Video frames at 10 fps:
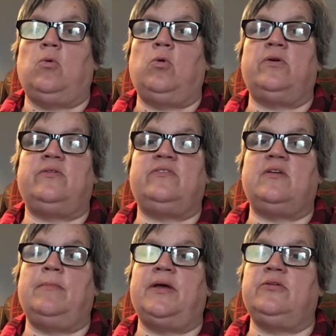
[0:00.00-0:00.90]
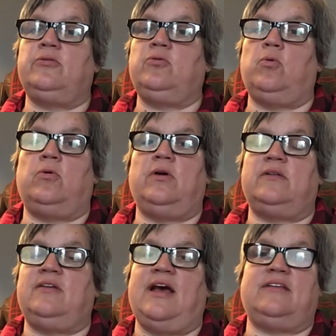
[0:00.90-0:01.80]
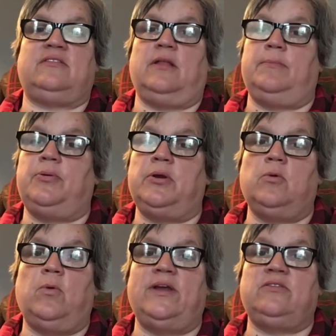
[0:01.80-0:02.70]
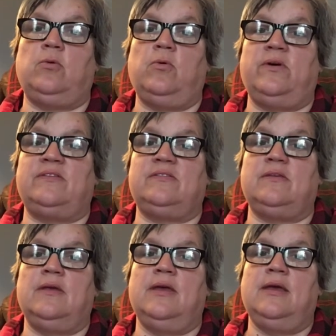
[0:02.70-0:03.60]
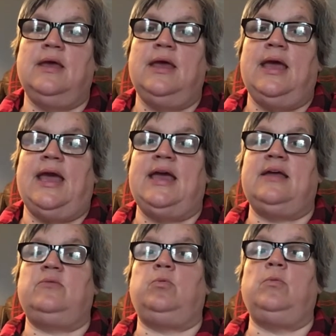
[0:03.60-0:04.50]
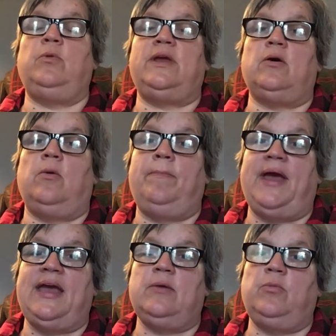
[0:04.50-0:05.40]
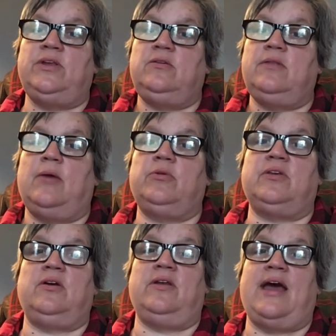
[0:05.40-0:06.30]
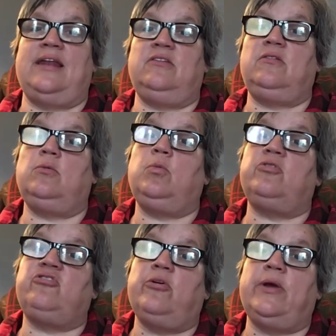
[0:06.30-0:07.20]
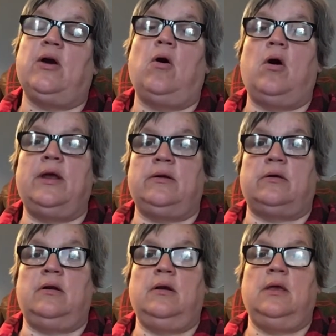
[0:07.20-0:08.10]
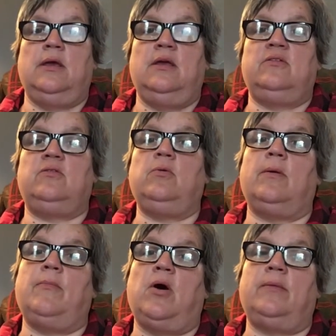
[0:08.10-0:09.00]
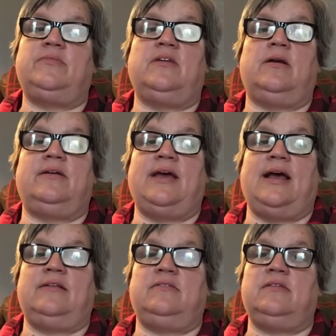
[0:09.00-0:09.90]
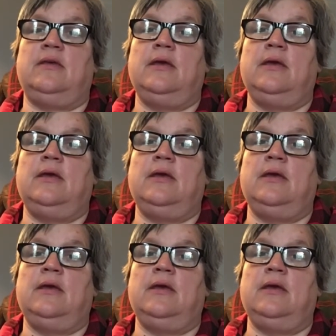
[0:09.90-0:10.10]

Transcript: or some other task like putting away toys. And when we obey and we do that with a good attitude, we're showing honor to our moms and our dads.